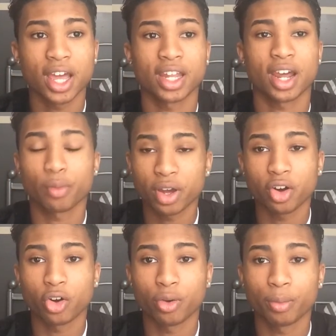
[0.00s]
And I went
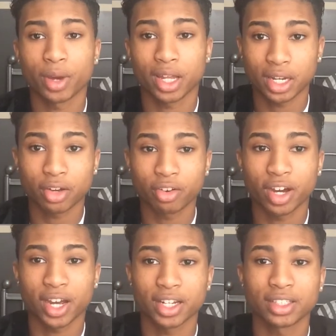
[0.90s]
home and I
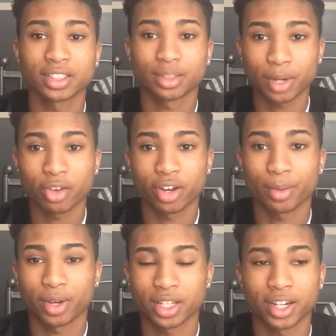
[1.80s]
cried to my
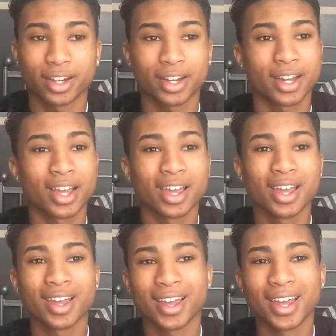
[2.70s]
grandmother.
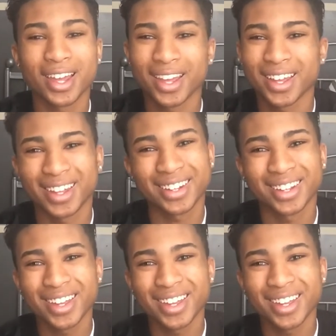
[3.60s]
And